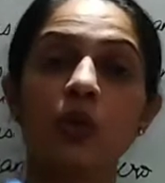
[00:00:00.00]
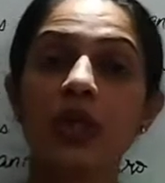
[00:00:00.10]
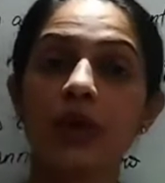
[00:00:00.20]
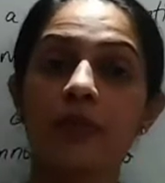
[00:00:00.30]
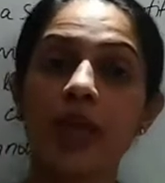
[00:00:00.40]

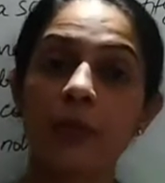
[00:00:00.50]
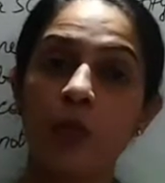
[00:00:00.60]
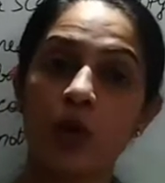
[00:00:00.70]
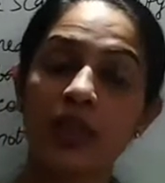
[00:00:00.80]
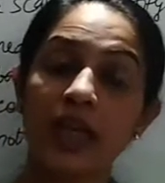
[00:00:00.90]
keep that
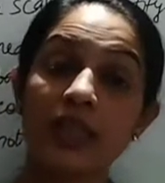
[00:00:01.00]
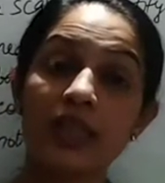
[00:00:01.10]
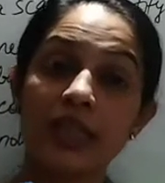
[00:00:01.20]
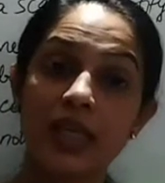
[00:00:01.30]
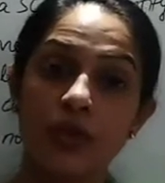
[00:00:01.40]
body at the
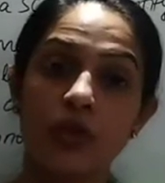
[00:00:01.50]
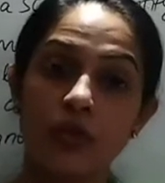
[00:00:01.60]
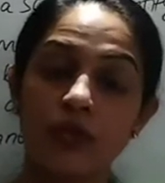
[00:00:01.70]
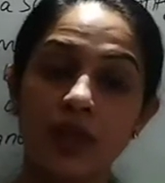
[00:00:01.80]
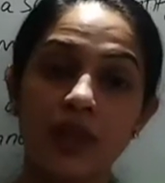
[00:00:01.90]
center
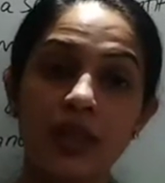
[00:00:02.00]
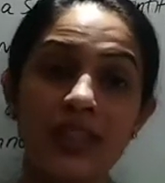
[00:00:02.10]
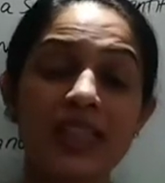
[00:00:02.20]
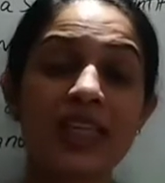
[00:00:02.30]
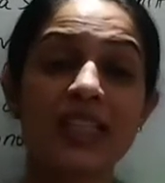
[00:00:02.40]
of the earth,
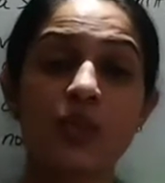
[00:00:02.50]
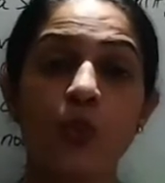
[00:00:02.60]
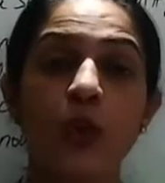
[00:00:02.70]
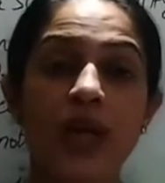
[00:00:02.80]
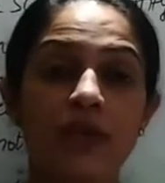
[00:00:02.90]
its
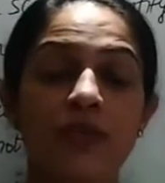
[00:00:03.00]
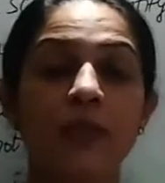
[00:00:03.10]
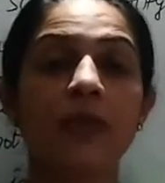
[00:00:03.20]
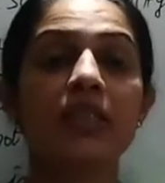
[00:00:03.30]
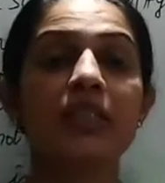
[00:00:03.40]
weight will
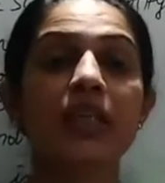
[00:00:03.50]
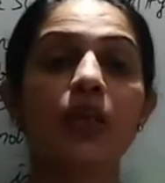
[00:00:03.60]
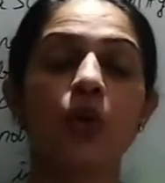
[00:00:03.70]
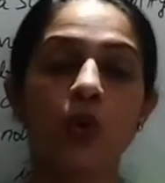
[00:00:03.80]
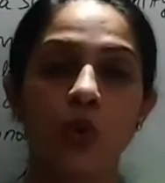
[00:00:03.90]
be
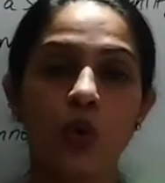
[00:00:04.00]
zero,